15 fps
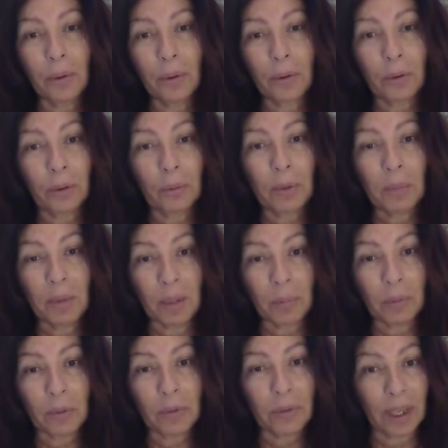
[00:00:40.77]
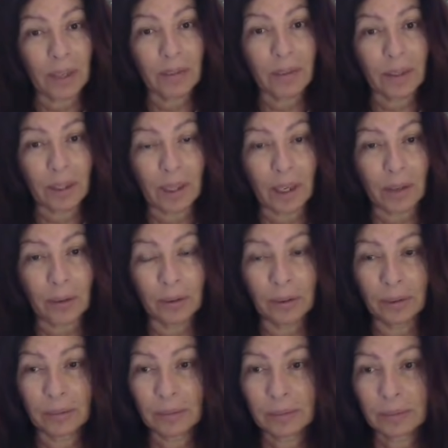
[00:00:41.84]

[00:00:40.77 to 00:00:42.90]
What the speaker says: or 3 people stand together